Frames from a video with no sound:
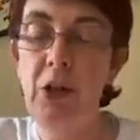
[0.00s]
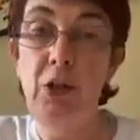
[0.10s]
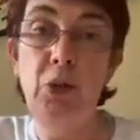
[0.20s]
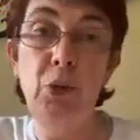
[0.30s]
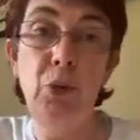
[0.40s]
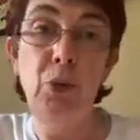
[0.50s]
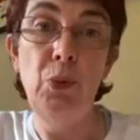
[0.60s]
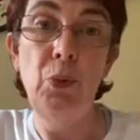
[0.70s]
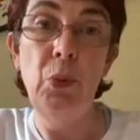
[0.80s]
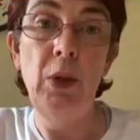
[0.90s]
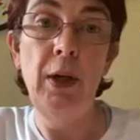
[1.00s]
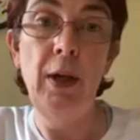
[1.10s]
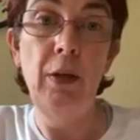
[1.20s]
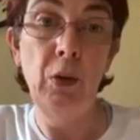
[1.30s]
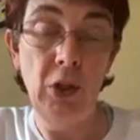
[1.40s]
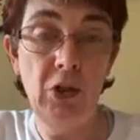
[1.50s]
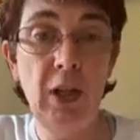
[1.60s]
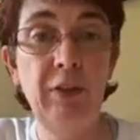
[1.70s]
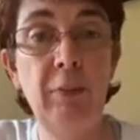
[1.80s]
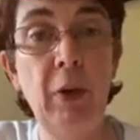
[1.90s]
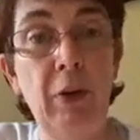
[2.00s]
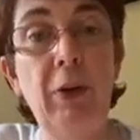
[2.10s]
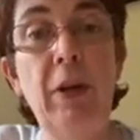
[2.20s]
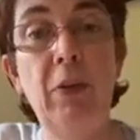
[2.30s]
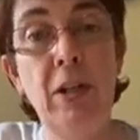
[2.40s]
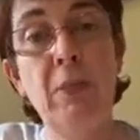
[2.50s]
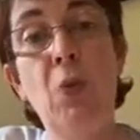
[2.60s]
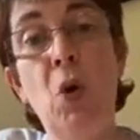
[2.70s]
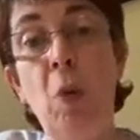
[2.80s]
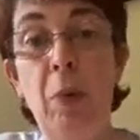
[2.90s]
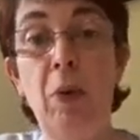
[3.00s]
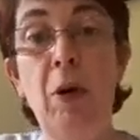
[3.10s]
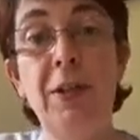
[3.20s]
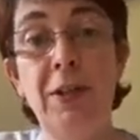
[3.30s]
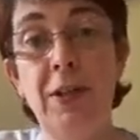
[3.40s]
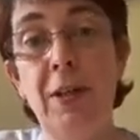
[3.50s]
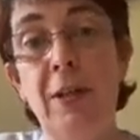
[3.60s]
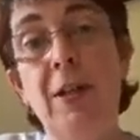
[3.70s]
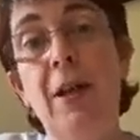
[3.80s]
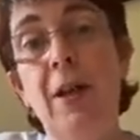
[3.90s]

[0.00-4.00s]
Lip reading: to look at yourself in the mirror and write a poem about what you see.